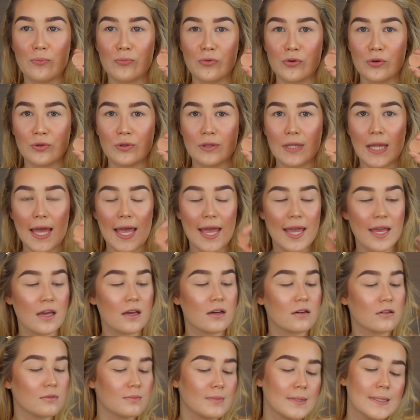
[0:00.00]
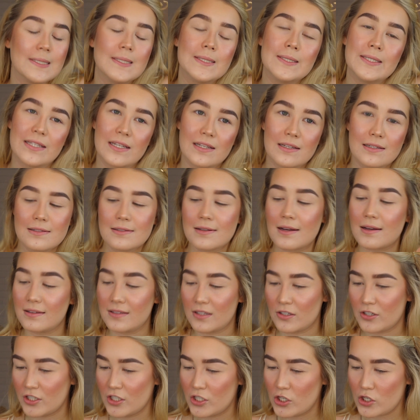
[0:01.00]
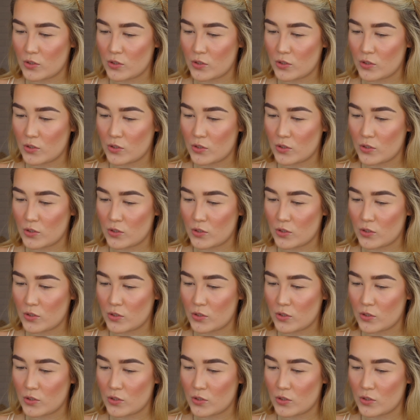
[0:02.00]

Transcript: Brûlée. Oh my goodness, I literally